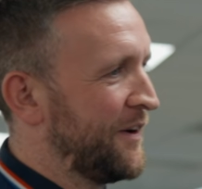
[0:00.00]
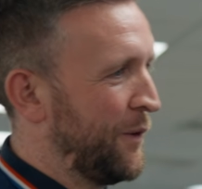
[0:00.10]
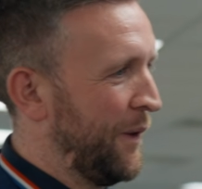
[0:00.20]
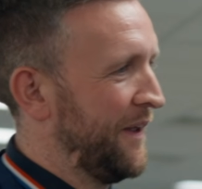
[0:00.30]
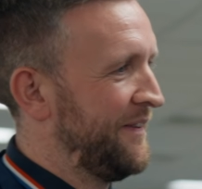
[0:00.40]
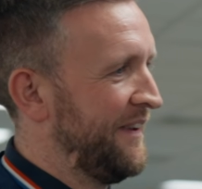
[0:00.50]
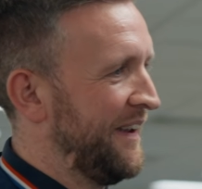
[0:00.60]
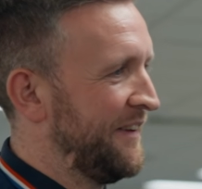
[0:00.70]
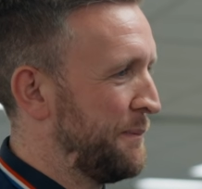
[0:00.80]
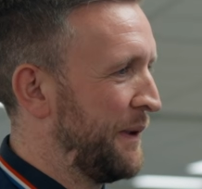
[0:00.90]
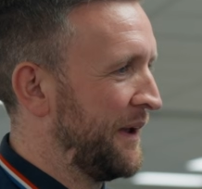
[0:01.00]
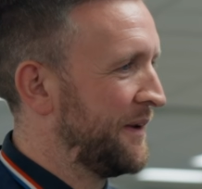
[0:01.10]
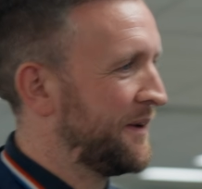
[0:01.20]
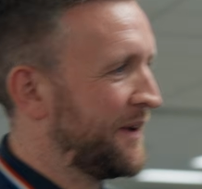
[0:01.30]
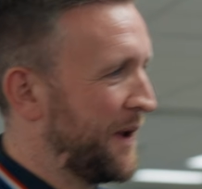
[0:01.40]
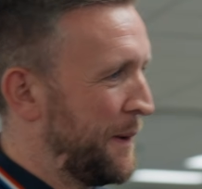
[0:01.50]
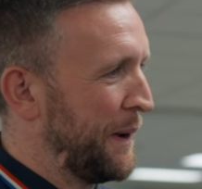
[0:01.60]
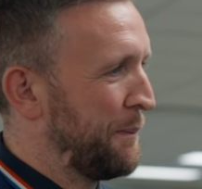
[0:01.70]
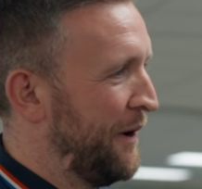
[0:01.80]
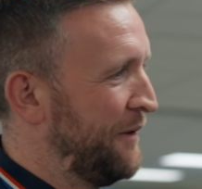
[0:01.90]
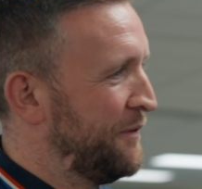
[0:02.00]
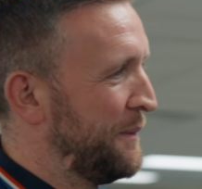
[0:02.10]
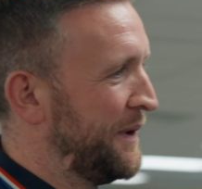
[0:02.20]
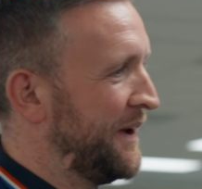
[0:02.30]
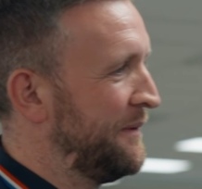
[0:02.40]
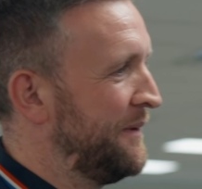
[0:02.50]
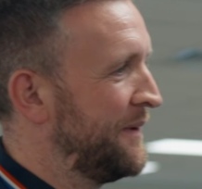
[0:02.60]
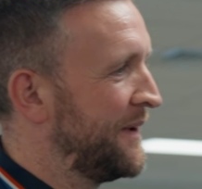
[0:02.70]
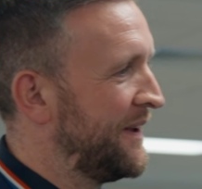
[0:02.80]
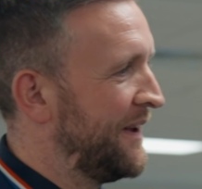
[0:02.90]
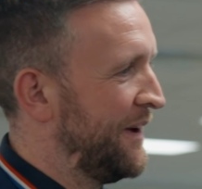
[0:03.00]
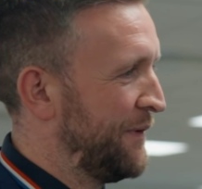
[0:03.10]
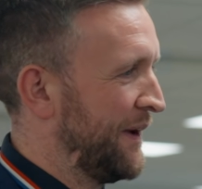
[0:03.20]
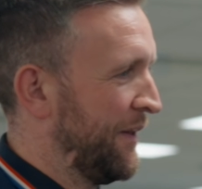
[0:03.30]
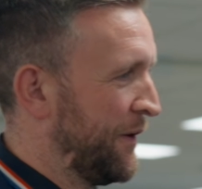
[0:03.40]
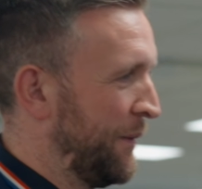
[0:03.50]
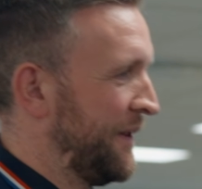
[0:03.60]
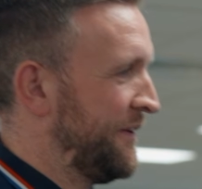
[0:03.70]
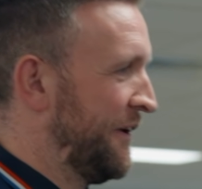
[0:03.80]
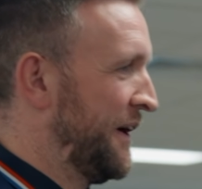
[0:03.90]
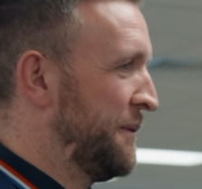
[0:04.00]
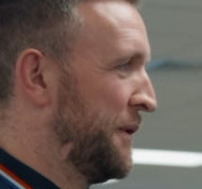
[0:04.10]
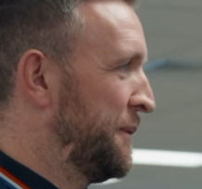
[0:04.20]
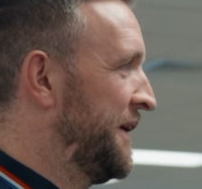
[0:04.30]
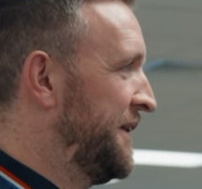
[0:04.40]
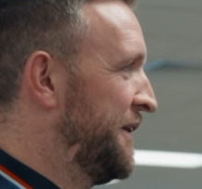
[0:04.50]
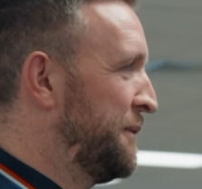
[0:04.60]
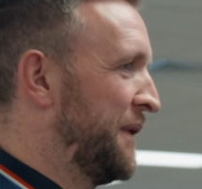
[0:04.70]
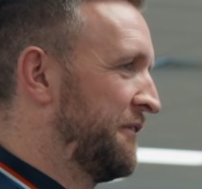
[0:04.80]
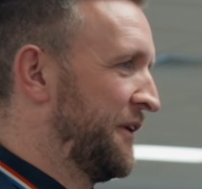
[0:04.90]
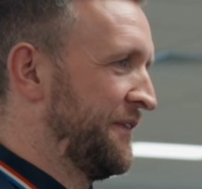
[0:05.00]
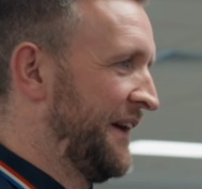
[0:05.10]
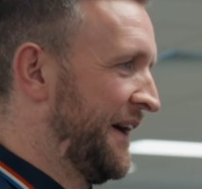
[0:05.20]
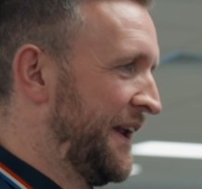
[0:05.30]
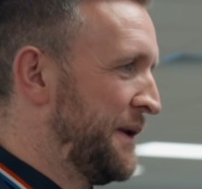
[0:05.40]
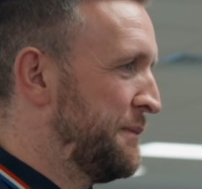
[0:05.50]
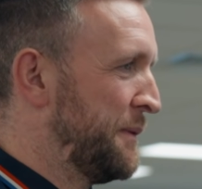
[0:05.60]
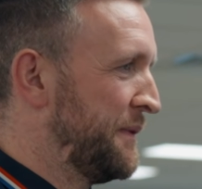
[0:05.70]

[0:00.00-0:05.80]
quality is a big part of what we do. If we get the quality right in what we do, we haven't got to add any more